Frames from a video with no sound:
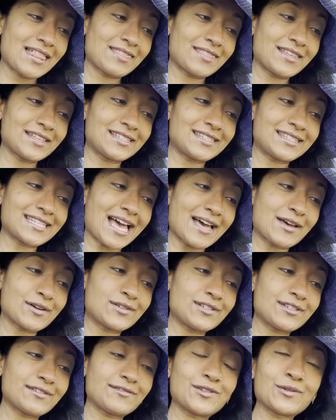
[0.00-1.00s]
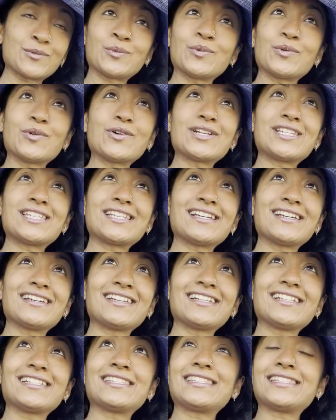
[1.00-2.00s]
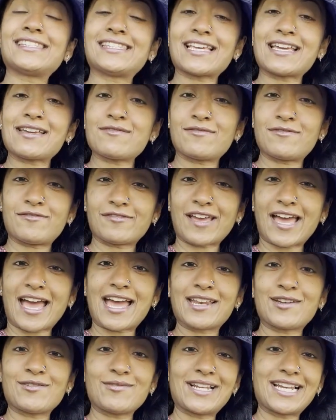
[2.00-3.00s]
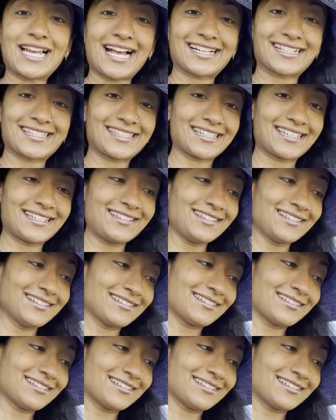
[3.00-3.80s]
The sound of the water is safe and relaxing.